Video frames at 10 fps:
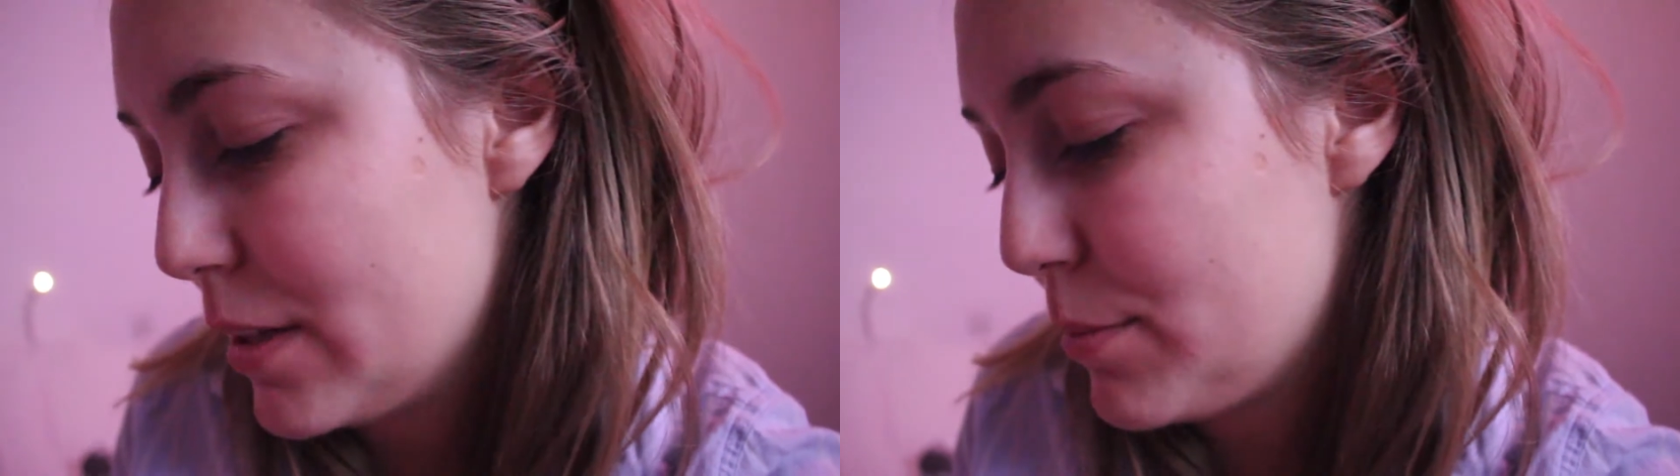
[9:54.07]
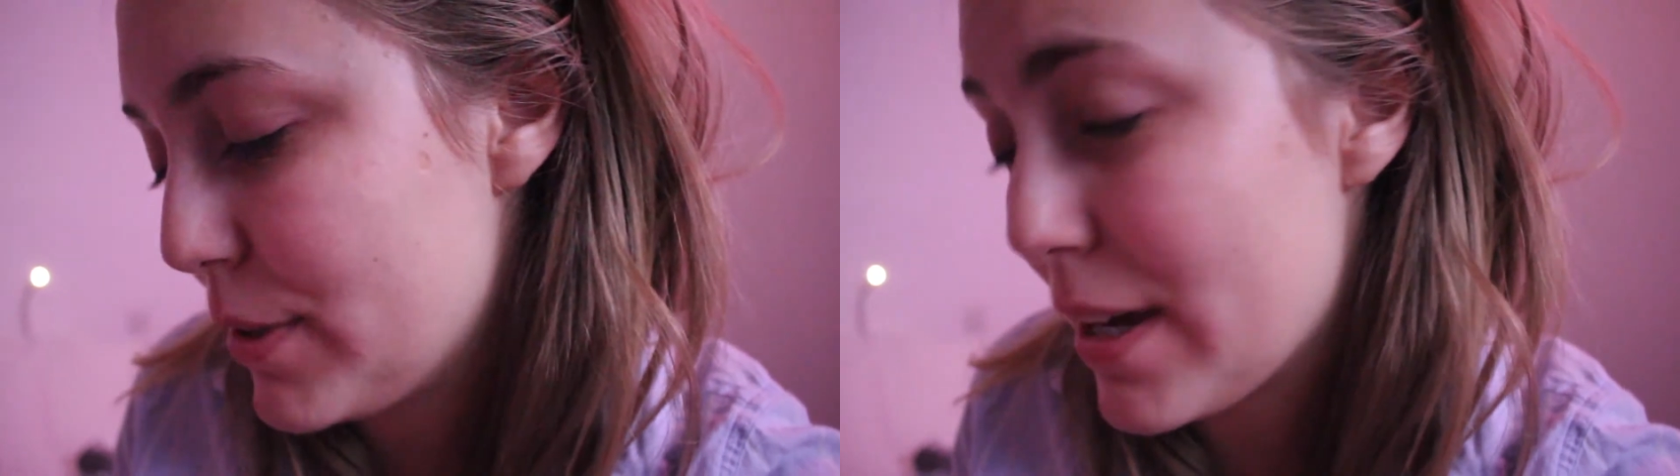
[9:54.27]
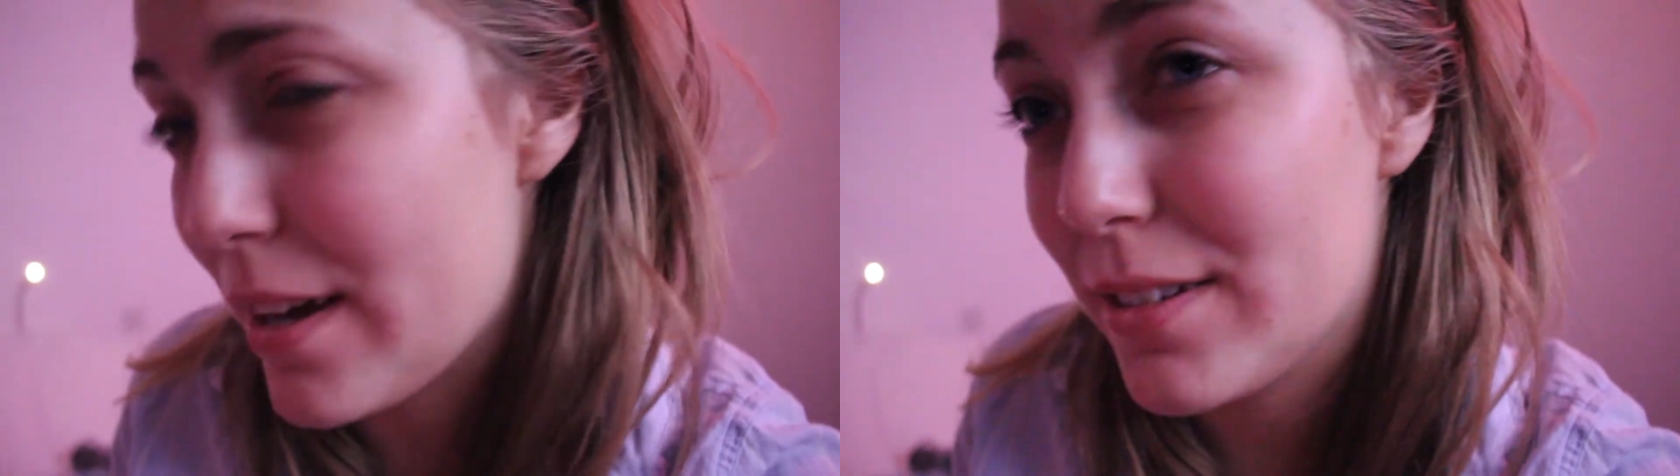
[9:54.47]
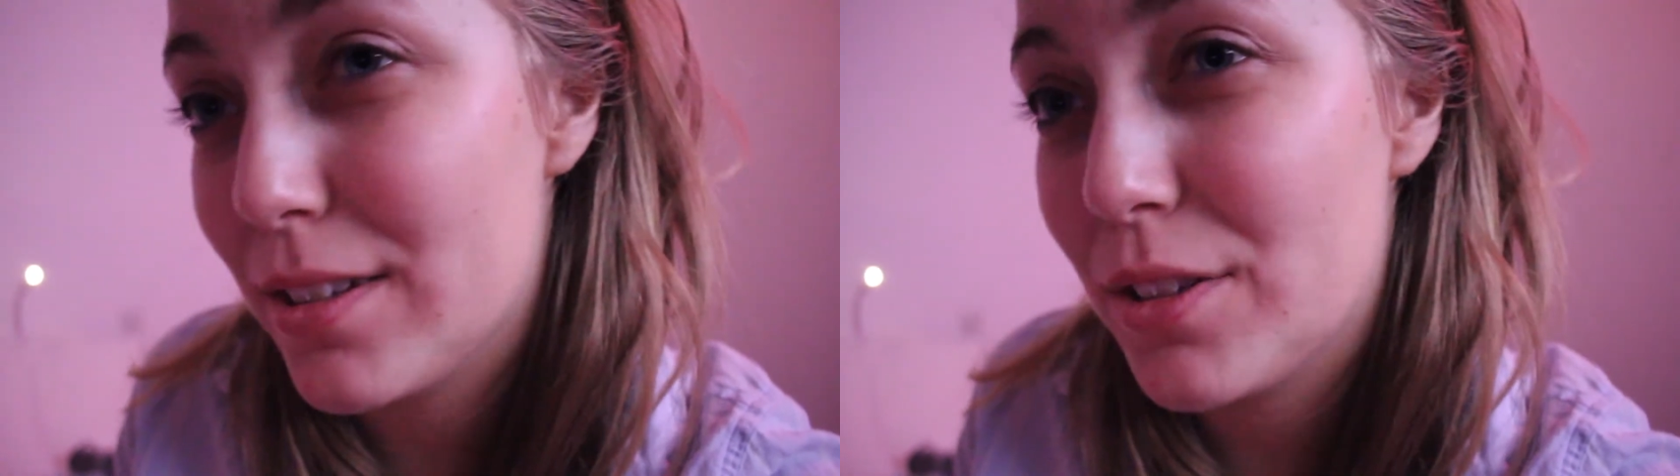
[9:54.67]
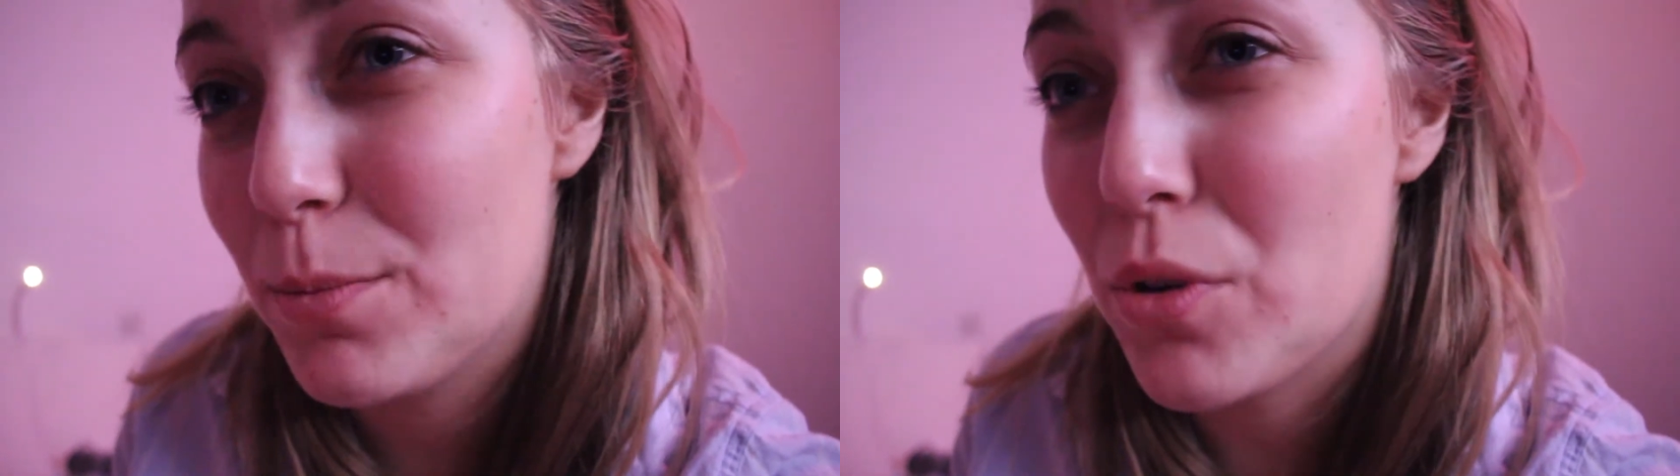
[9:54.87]
But yeah, that's the
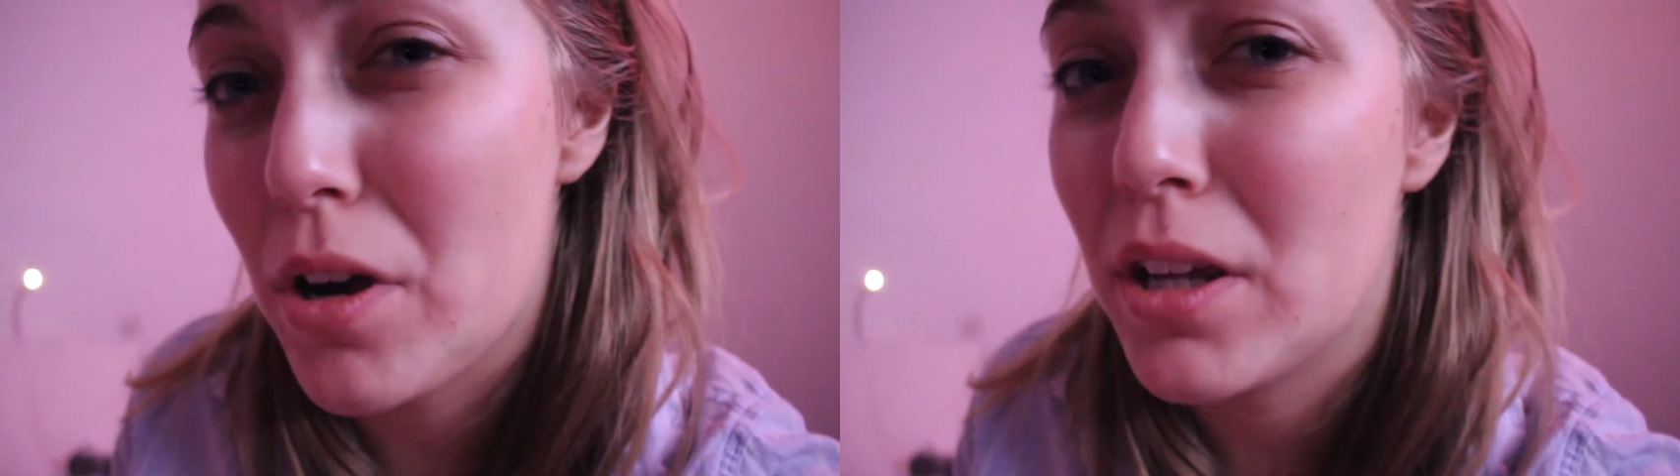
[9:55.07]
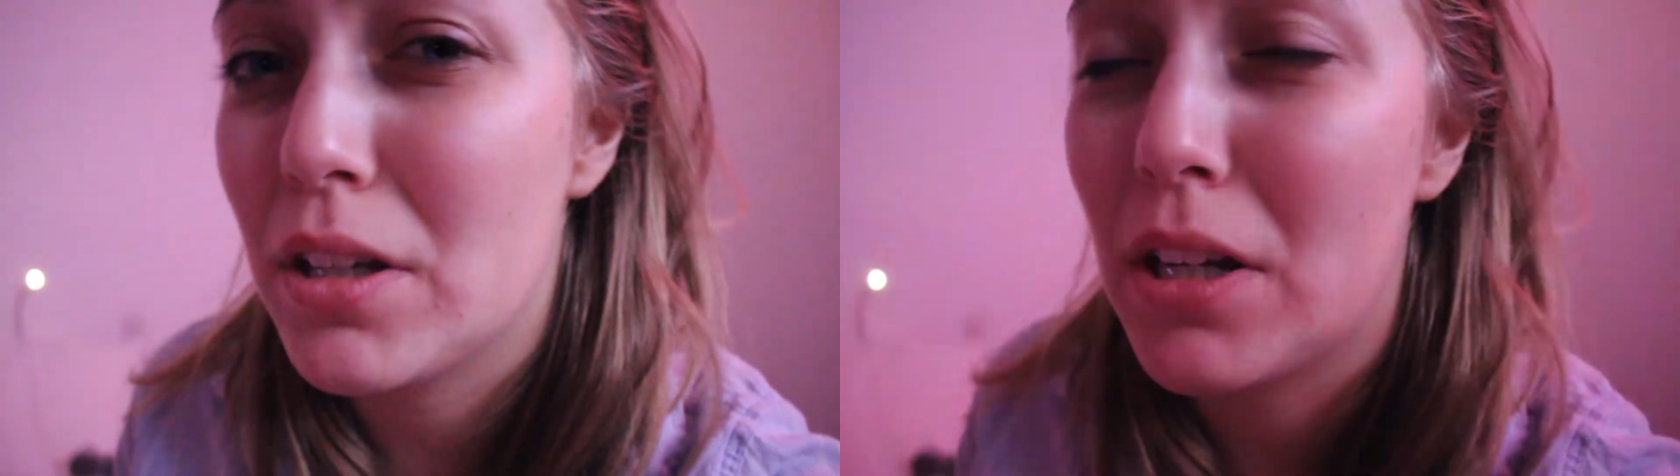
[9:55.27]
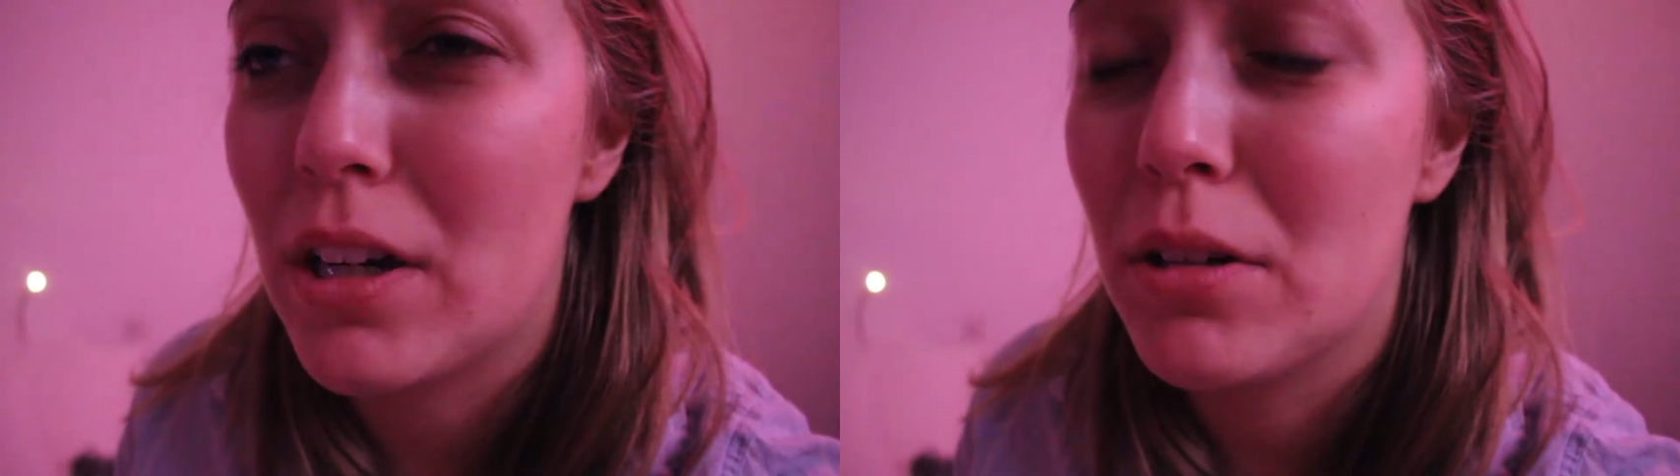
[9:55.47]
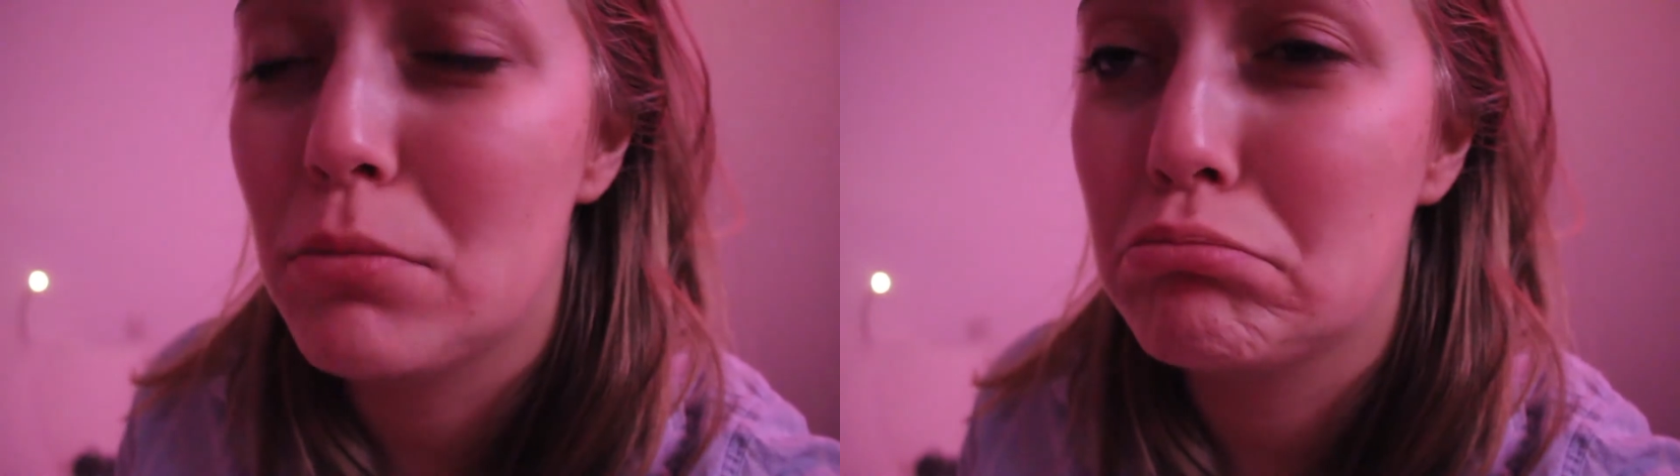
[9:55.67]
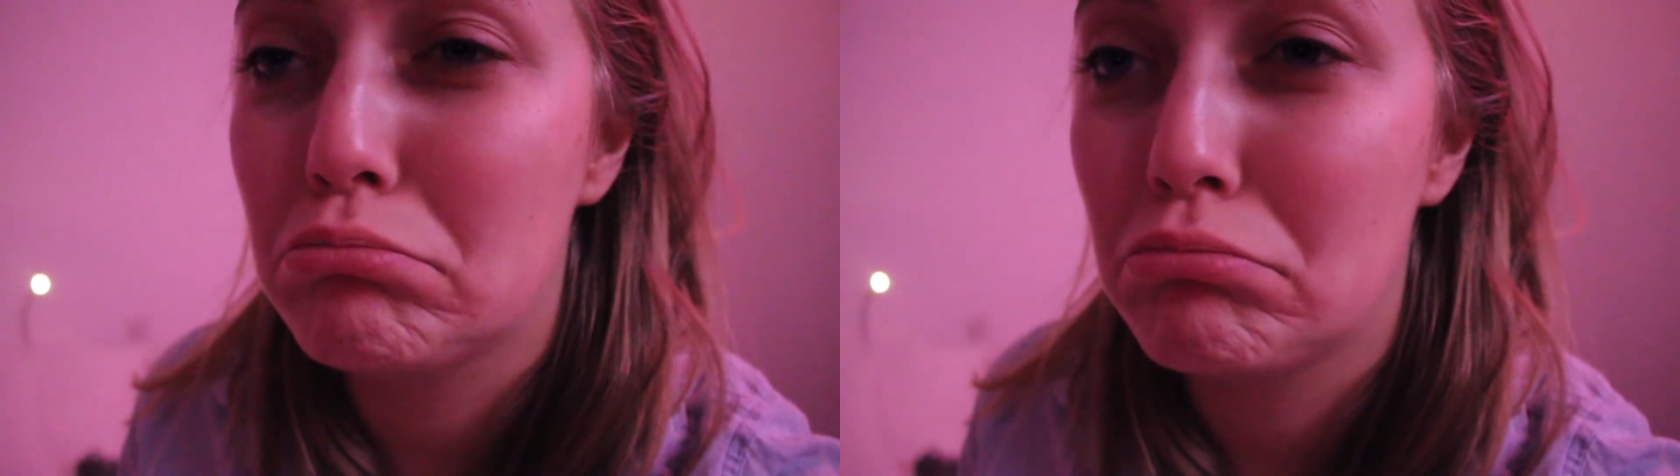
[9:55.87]
end of Brighton now.